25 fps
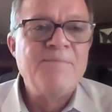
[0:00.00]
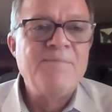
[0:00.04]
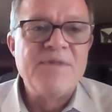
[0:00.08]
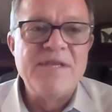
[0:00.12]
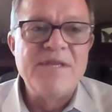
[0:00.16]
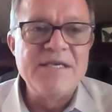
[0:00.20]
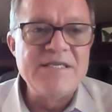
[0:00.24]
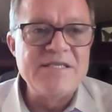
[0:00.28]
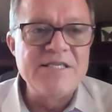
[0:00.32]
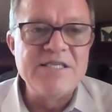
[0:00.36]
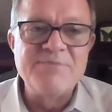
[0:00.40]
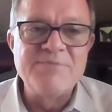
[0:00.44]

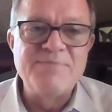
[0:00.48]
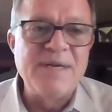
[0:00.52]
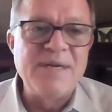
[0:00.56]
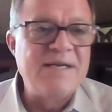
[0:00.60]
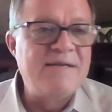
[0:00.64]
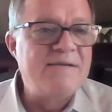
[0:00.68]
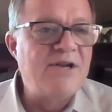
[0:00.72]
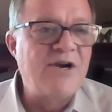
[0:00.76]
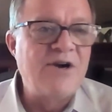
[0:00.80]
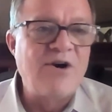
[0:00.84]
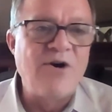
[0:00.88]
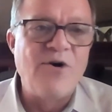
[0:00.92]
This has
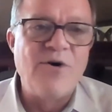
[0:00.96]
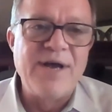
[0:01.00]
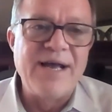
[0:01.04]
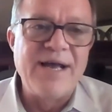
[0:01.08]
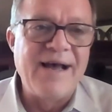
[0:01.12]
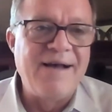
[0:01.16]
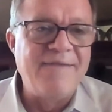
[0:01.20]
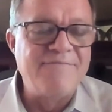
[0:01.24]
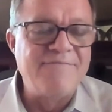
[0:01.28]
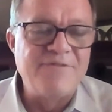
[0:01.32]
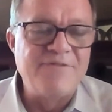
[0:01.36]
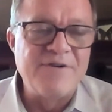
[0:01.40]
been going
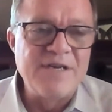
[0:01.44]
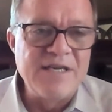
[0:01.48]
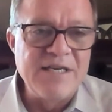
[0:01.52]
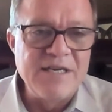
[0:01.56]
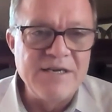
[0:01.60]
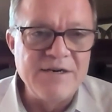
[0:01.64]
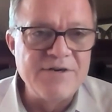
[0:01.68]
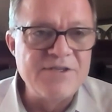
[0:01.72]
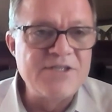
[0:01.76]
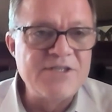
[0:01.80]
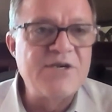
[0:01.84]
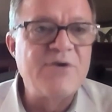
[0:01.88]
on for
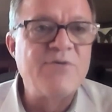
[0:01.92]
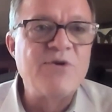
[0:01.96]
years.